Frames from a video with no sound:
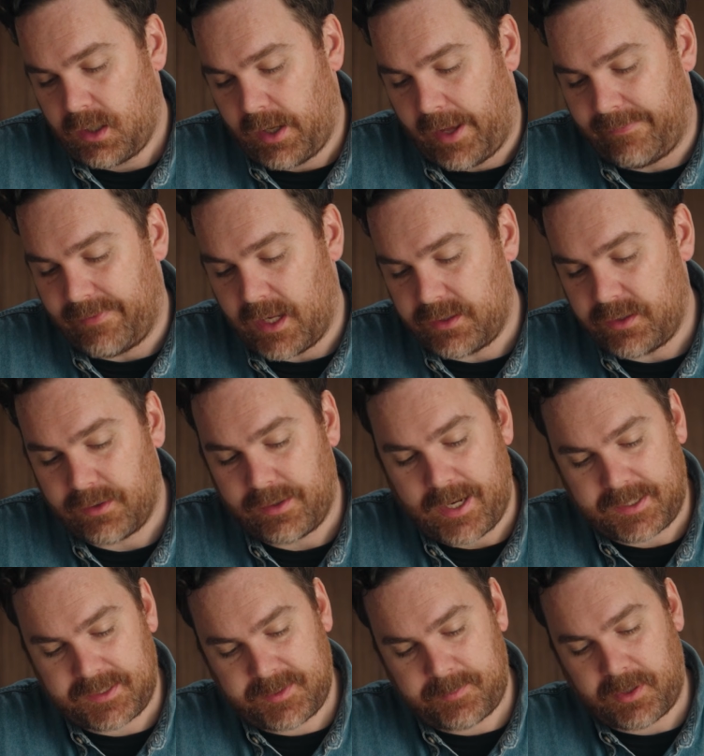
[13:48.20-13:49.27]
And then your
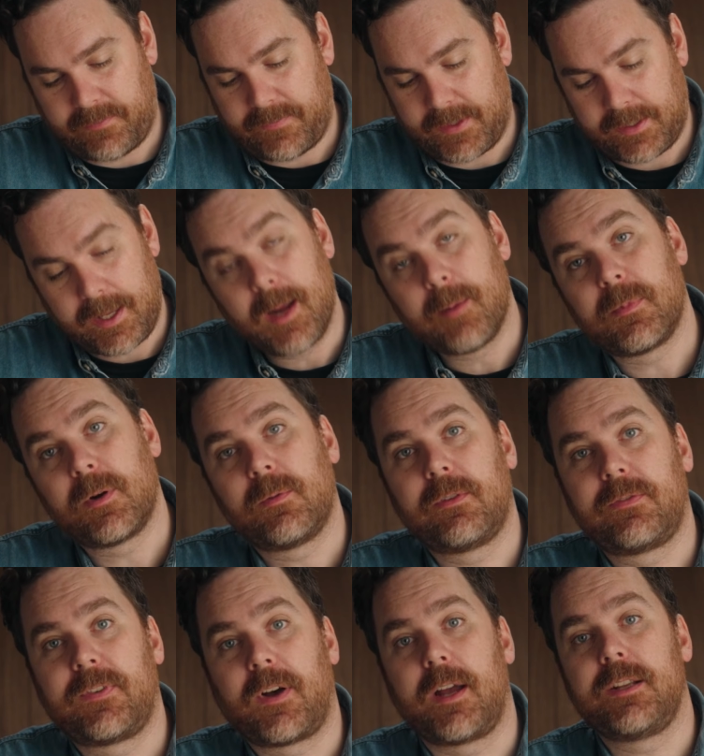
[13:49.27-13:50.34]
next perfect camera will
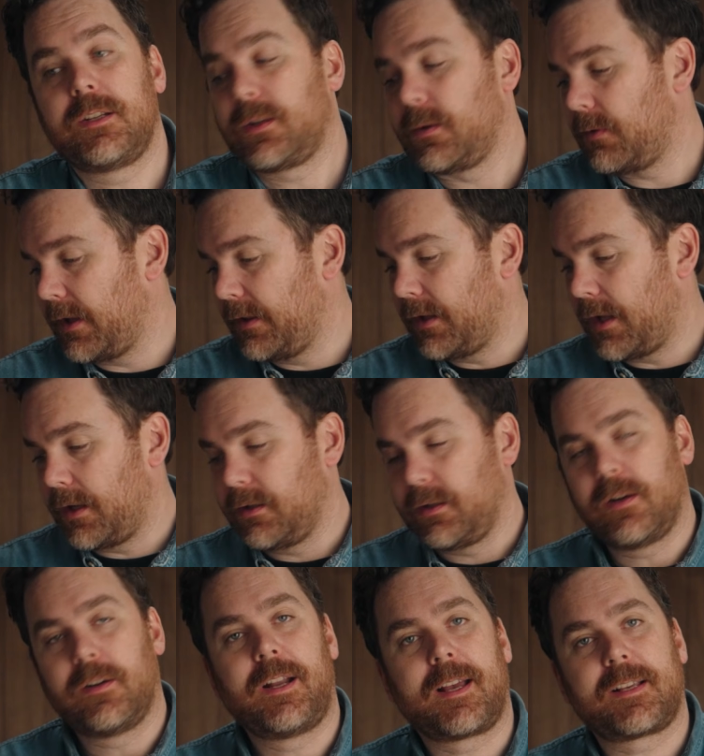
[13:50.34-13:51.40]
find you, and then
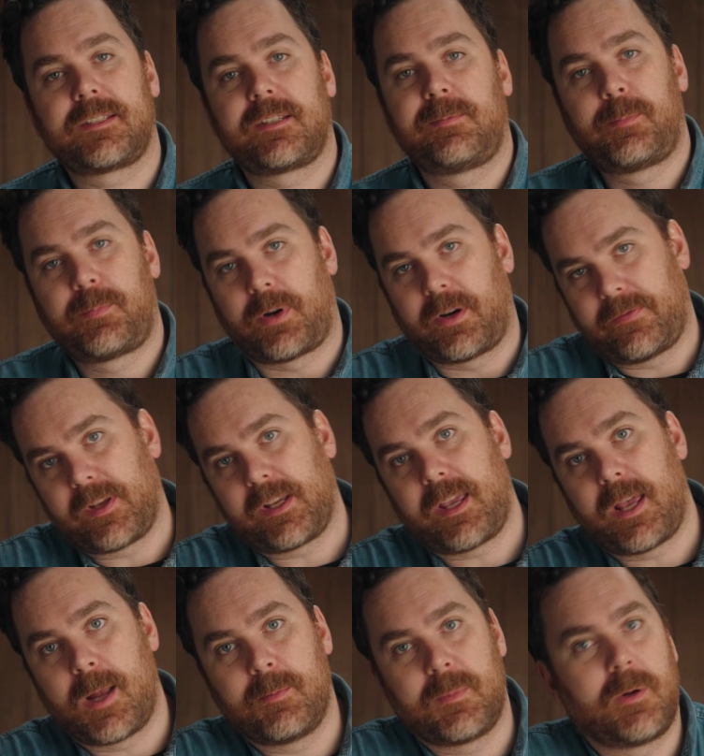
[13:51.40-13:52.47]
your next perfect
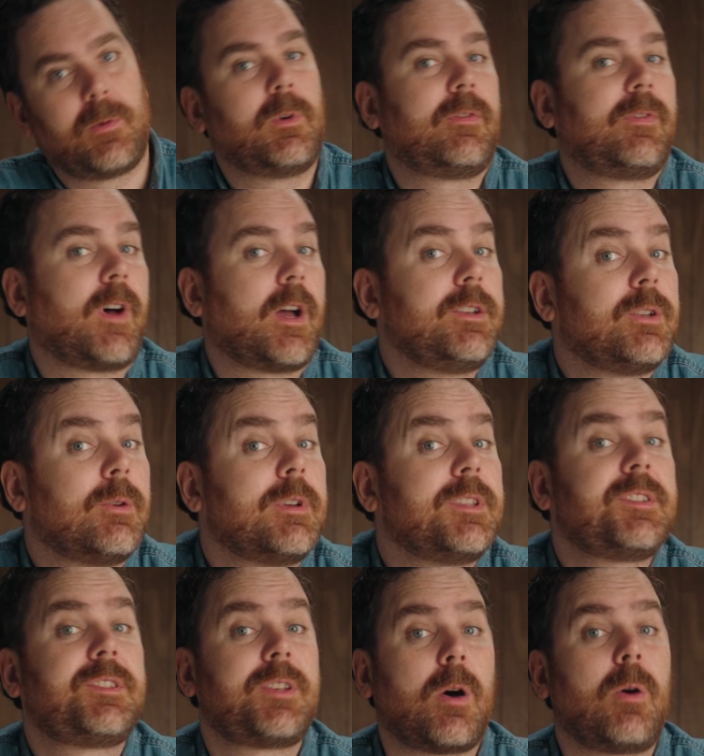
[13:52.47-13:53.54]
camera will find you,
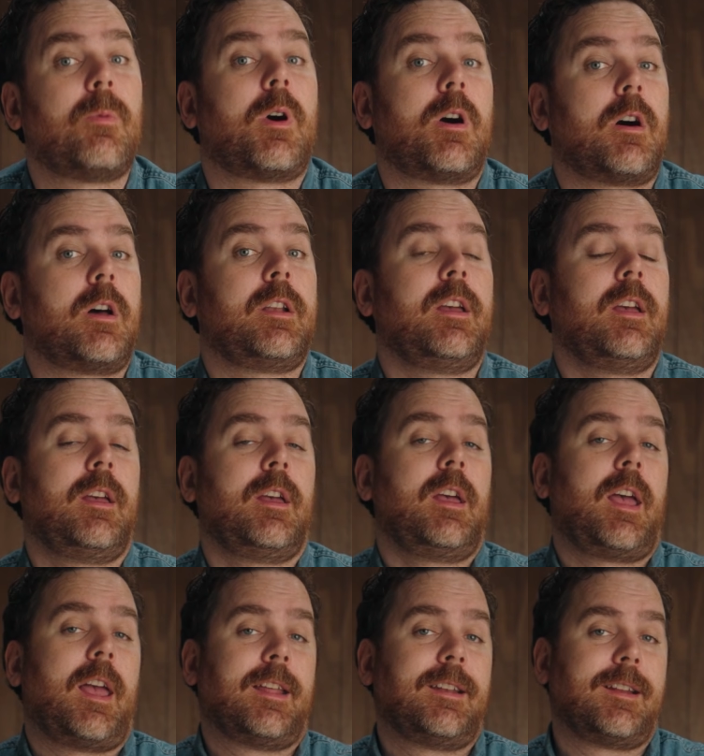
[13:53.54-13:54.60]
and so on.
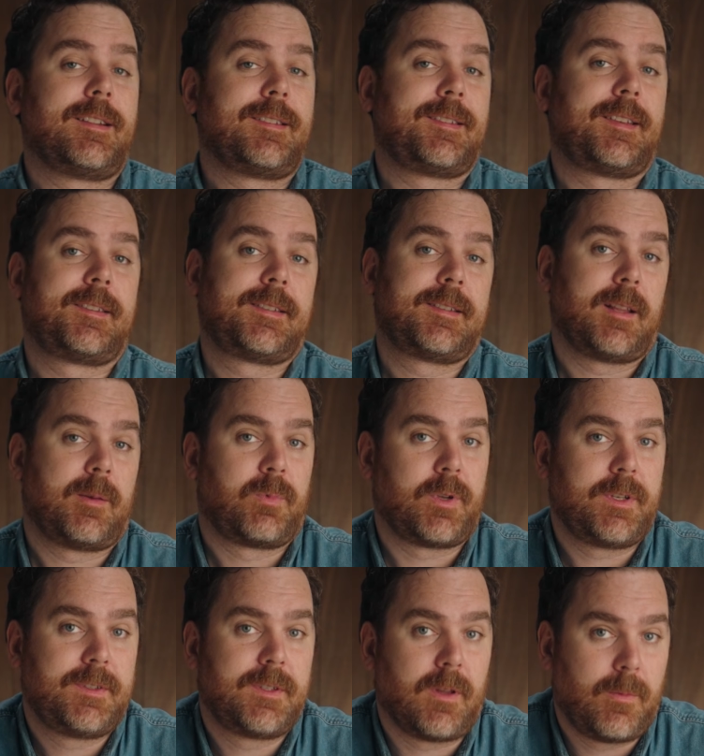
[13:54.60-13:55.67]
And it is a
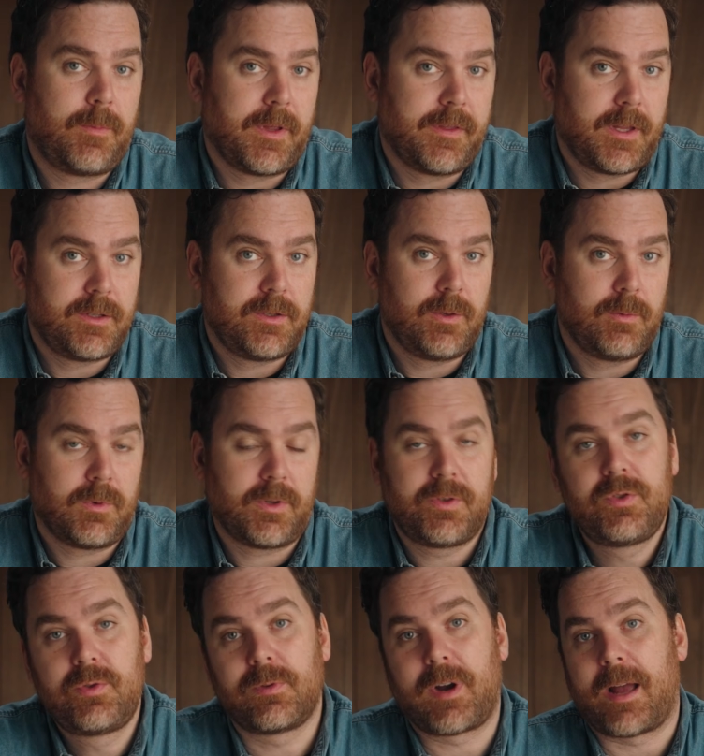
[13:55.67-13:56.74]
slippery slope, and then you will
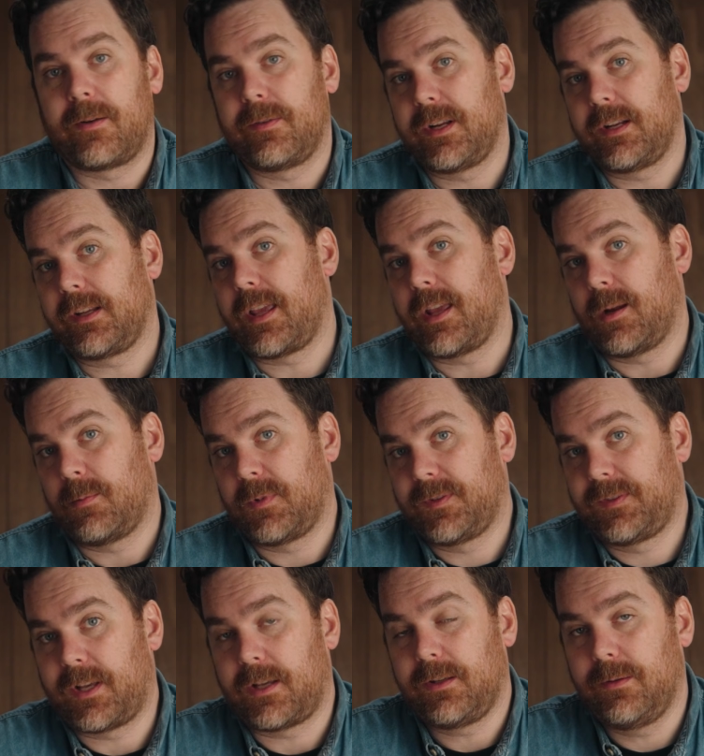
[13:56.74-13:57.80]
drown in
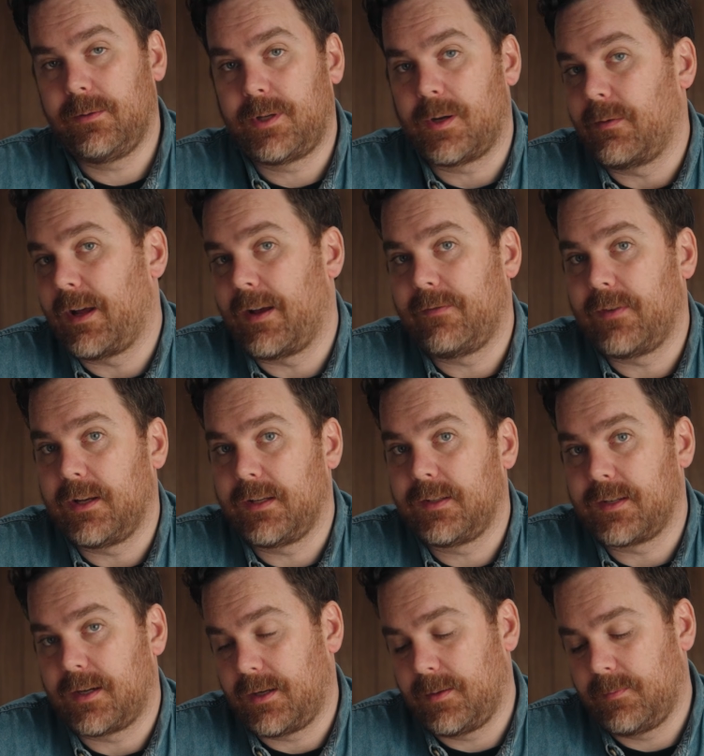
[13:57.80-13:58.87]
cameras that you don't have any
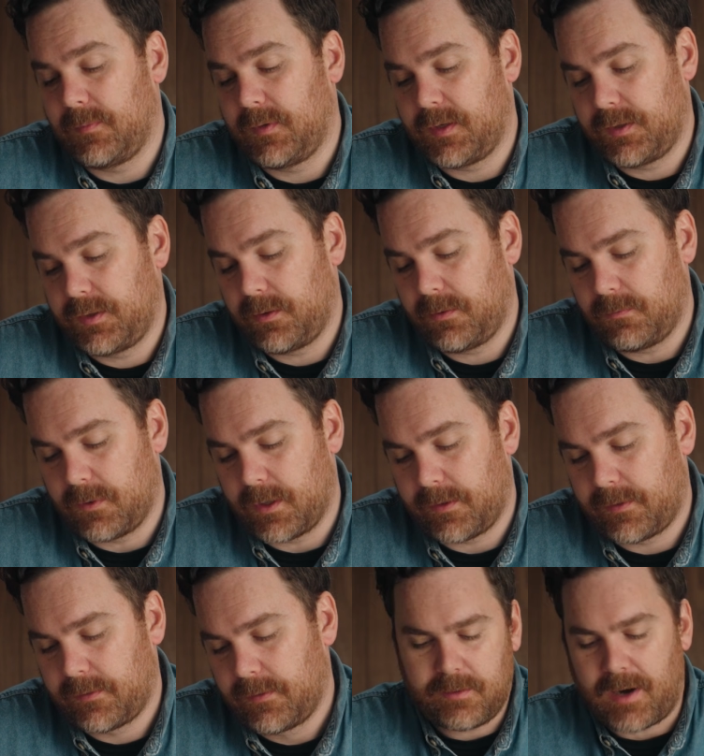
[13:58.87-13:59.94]
time to shoot
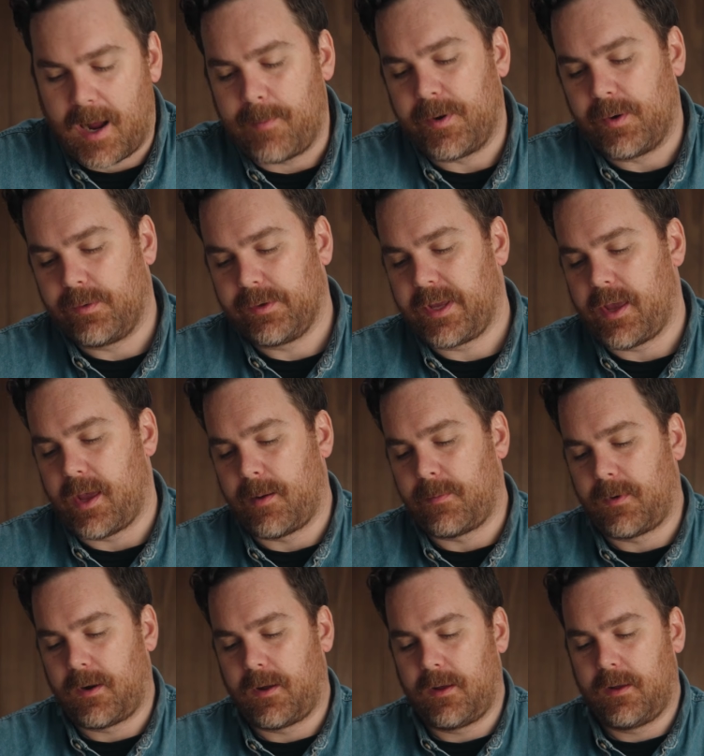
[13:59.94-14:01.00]
with. Grab an old
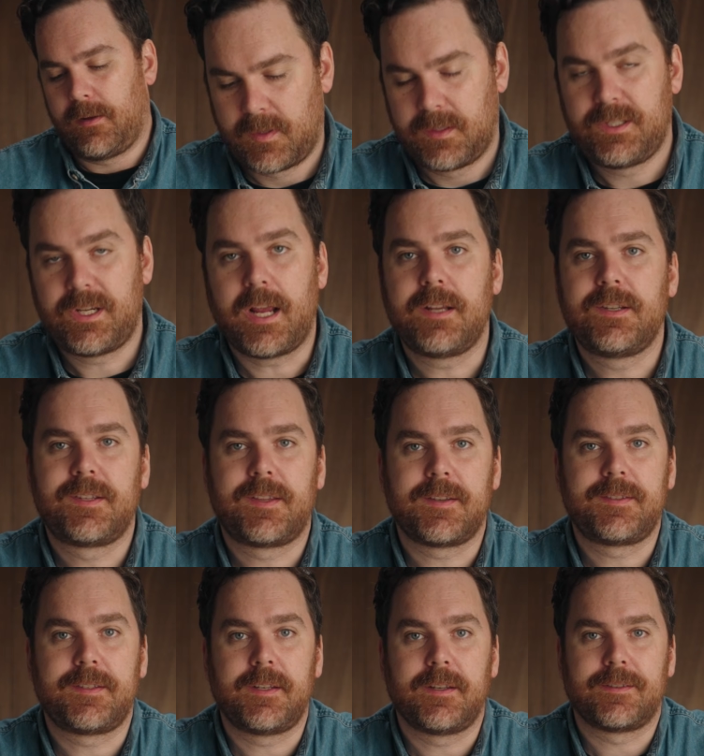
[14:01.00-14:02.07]
camera, change the
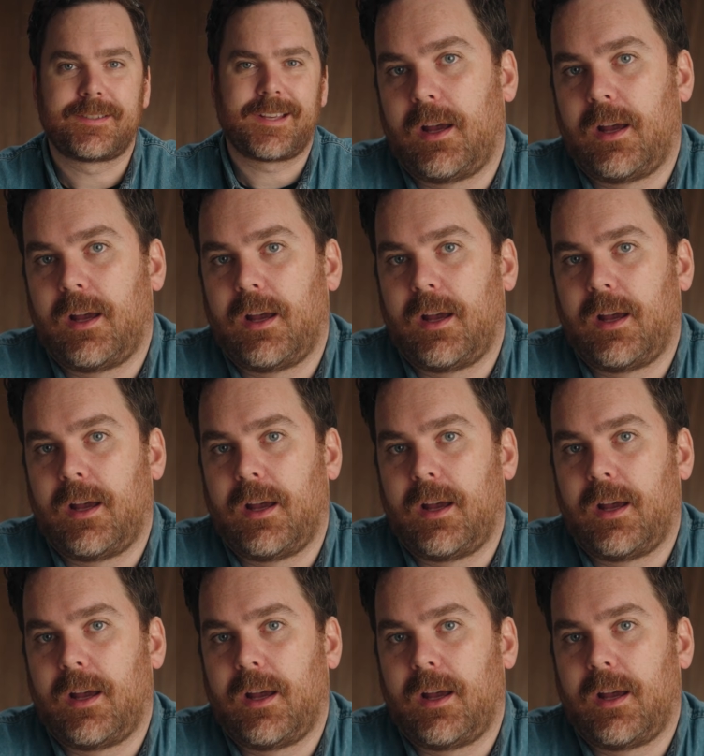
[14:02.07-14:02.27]
seals,